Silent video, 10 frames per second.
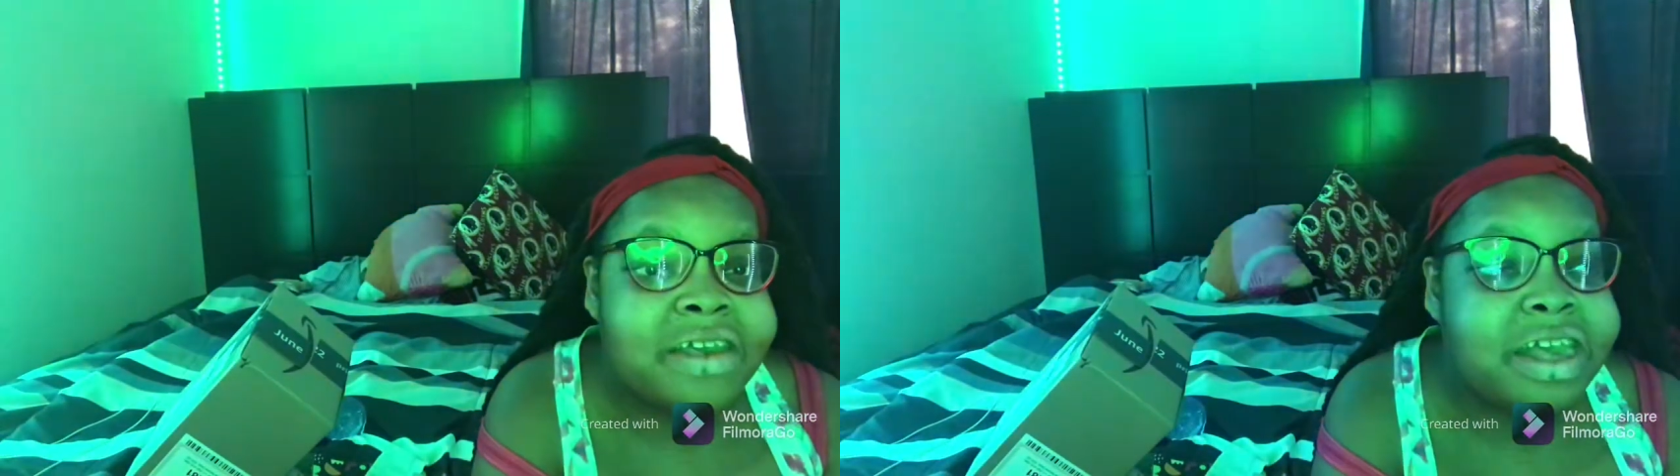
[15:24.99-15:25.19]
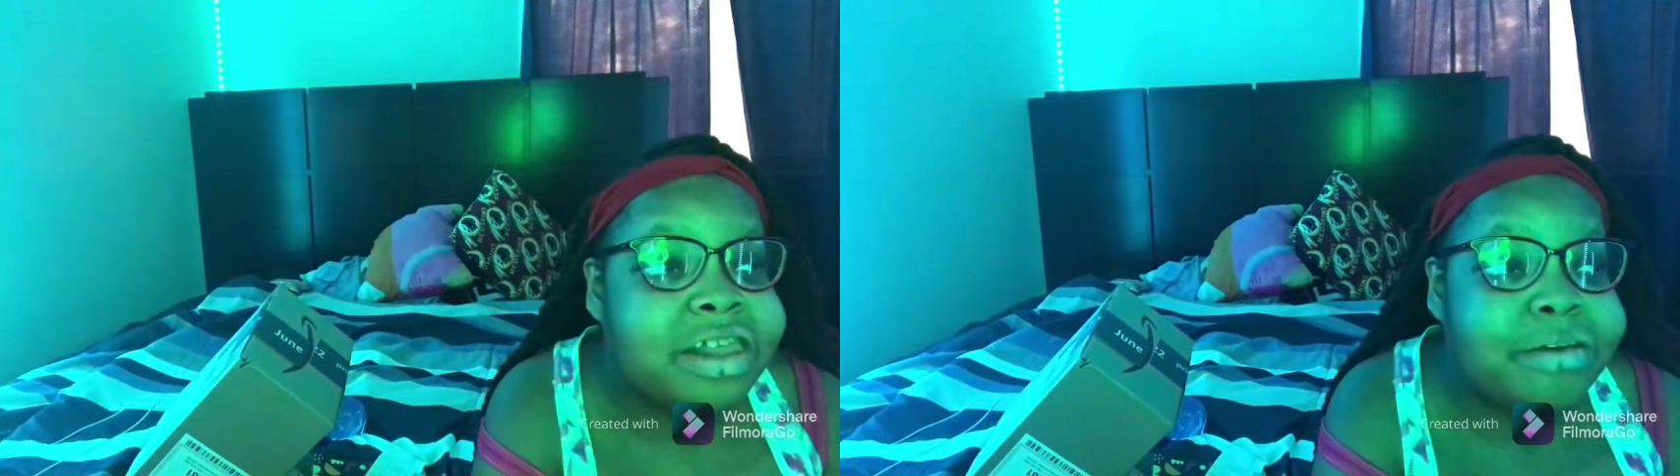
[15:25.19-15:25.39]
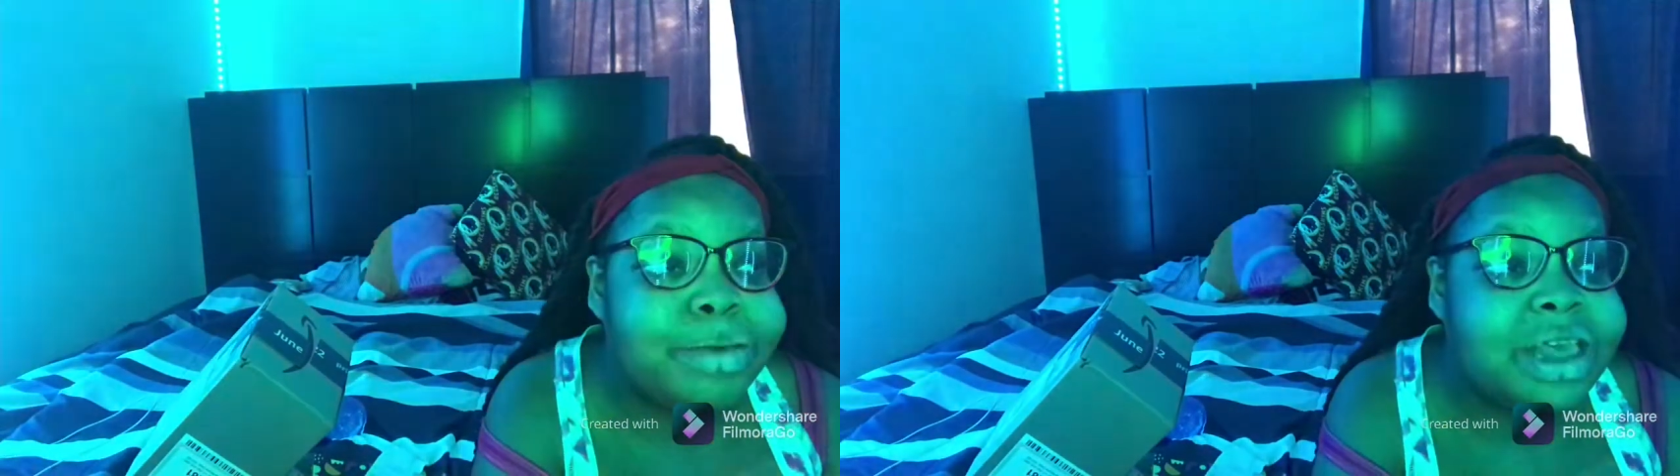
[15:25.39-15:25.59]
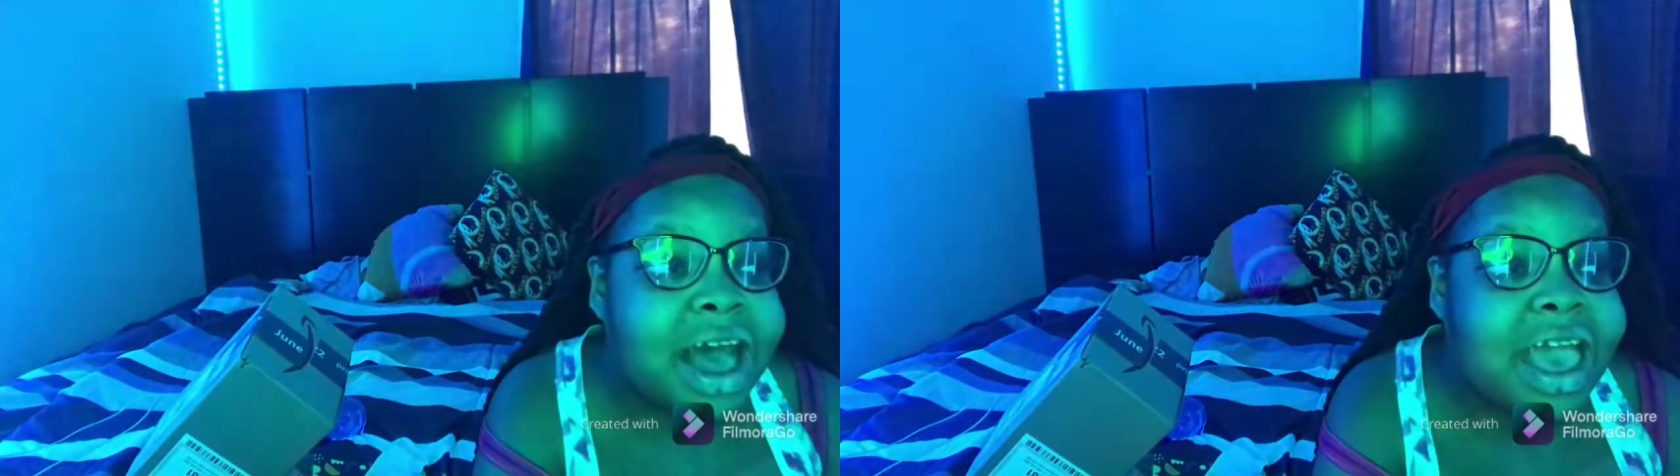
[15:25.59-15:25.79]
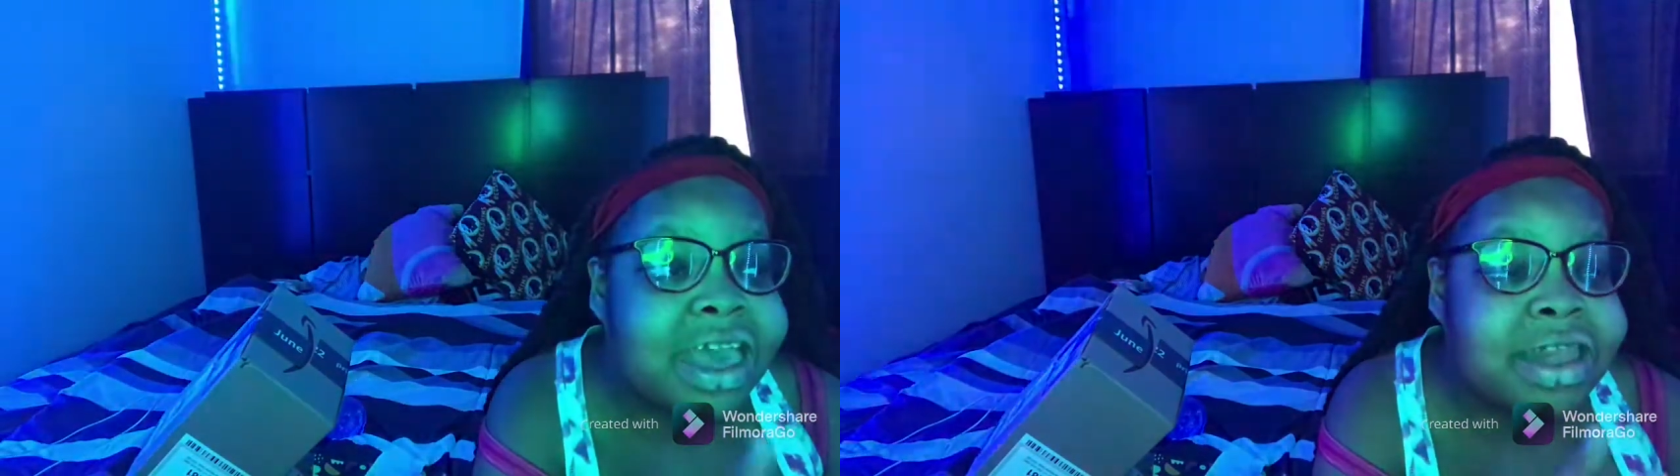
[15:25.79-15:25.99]
It'll be
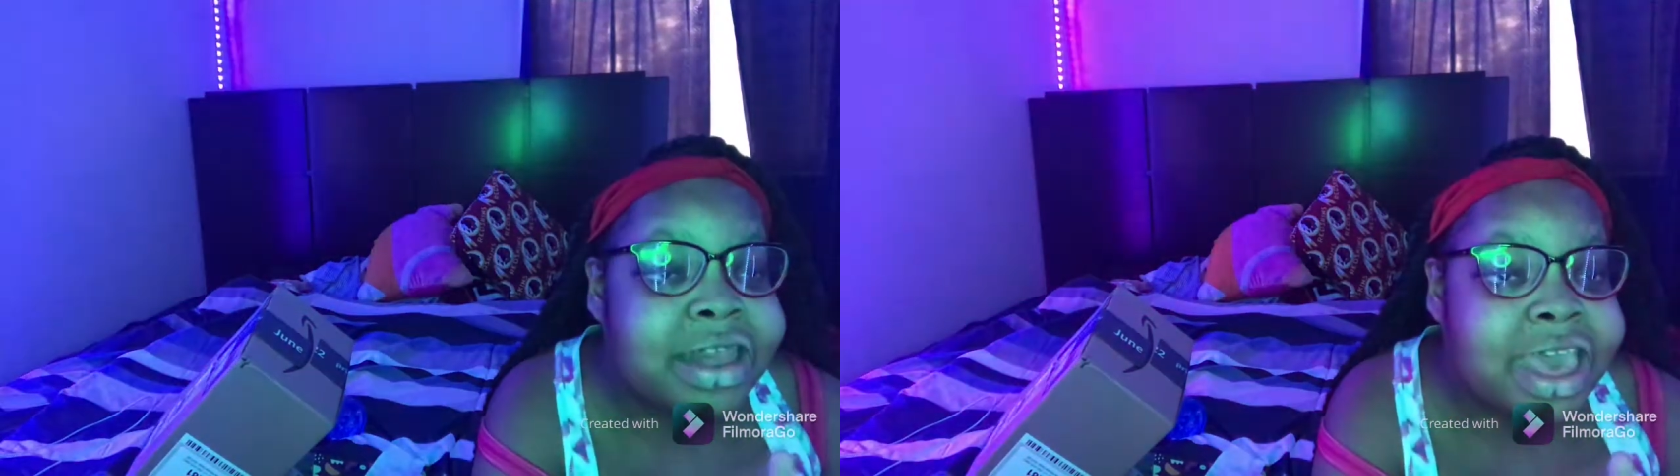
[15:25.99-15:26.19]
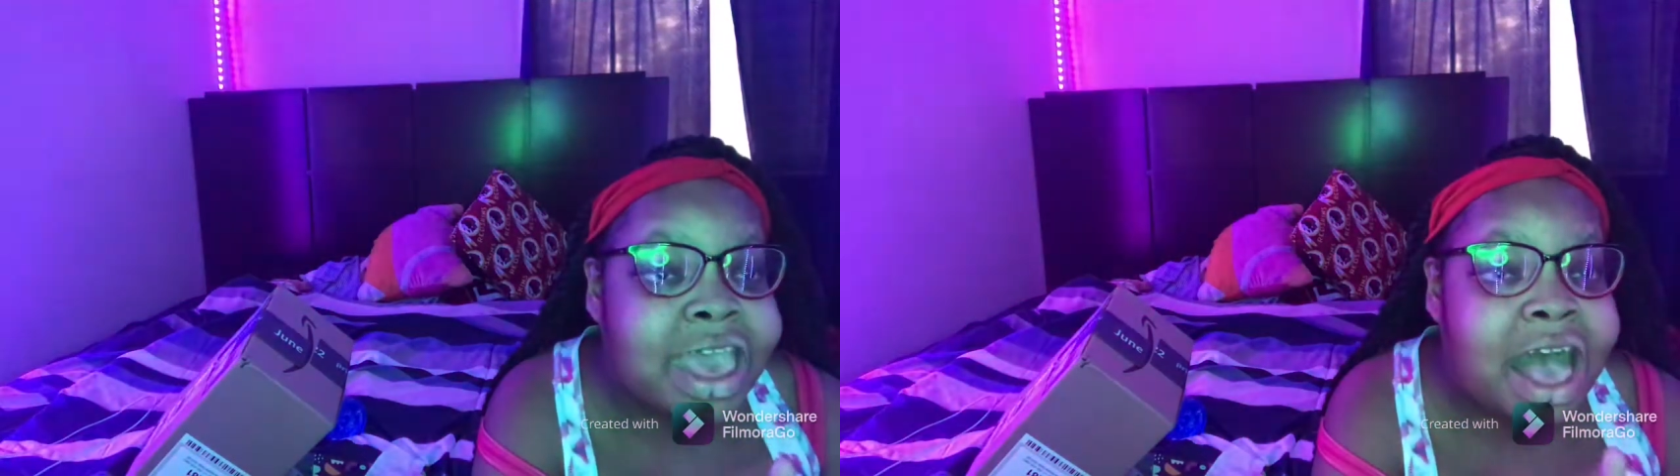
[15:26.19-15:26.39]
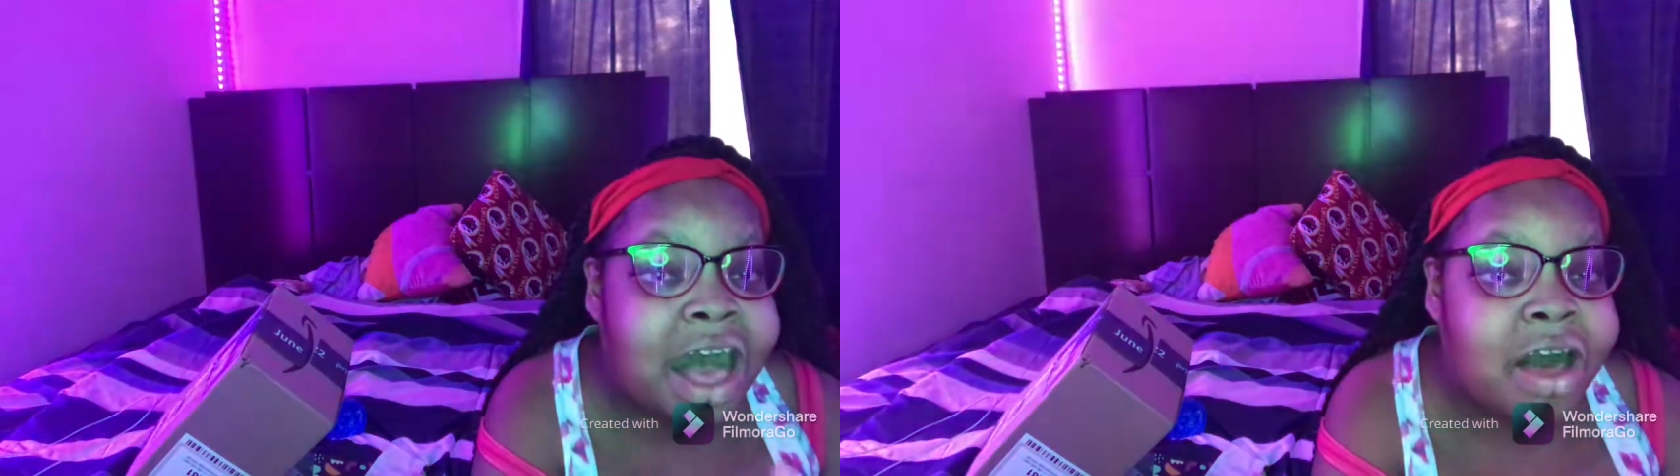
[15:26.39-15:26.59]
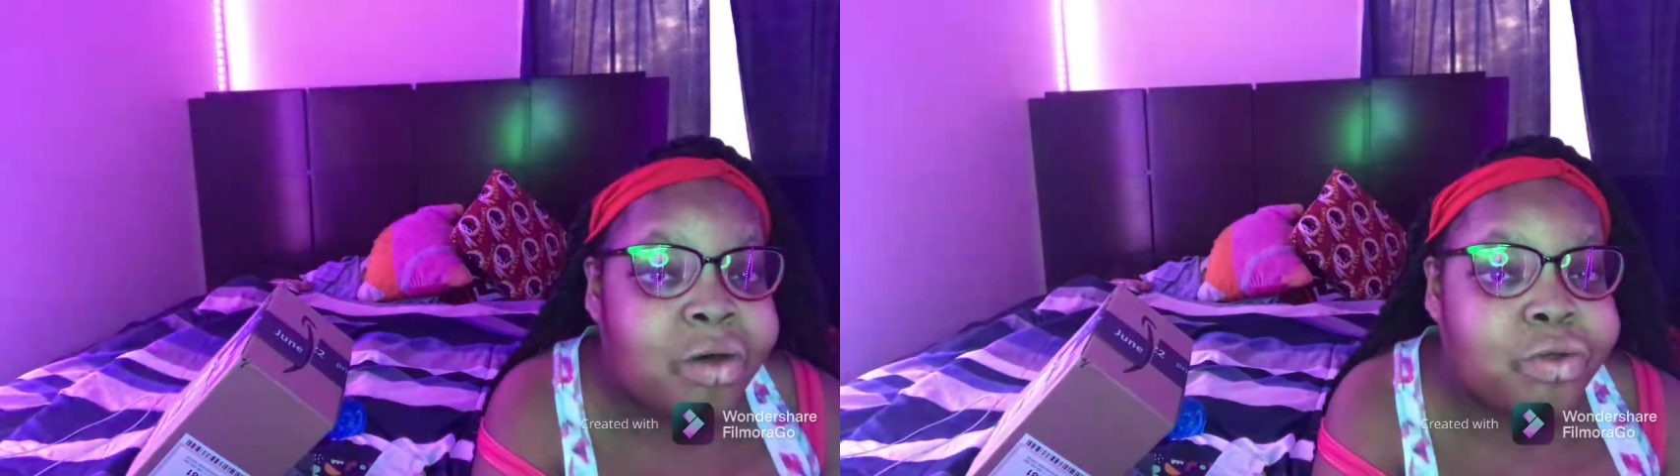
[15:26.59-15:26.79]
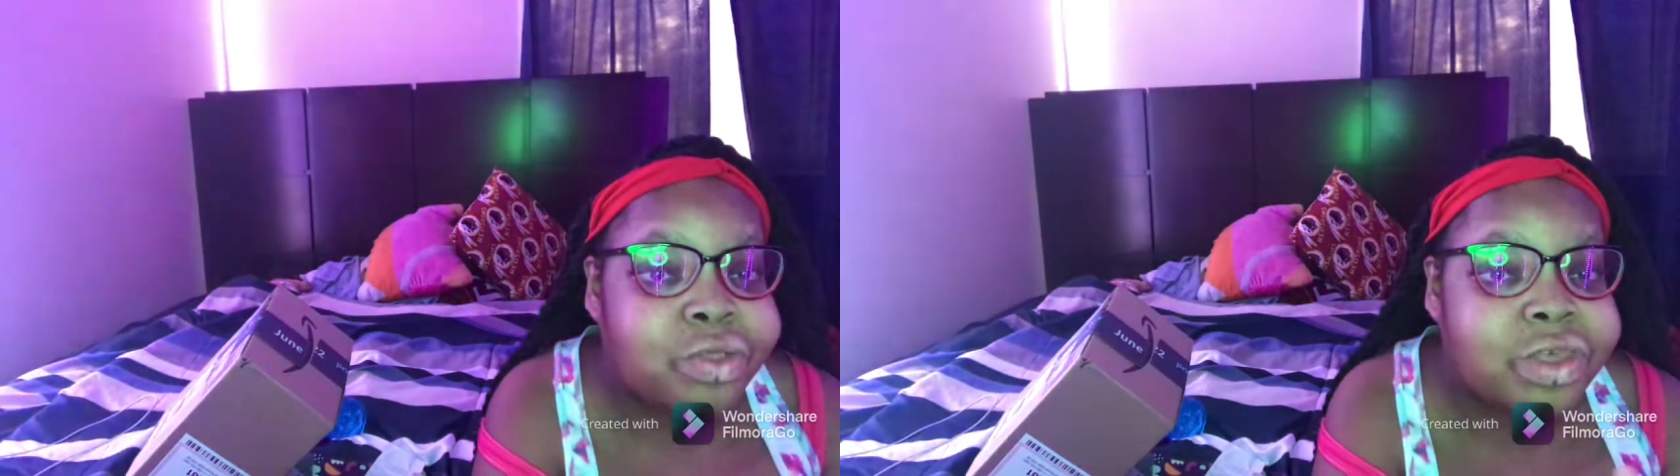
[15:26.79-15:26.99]
like a lit house.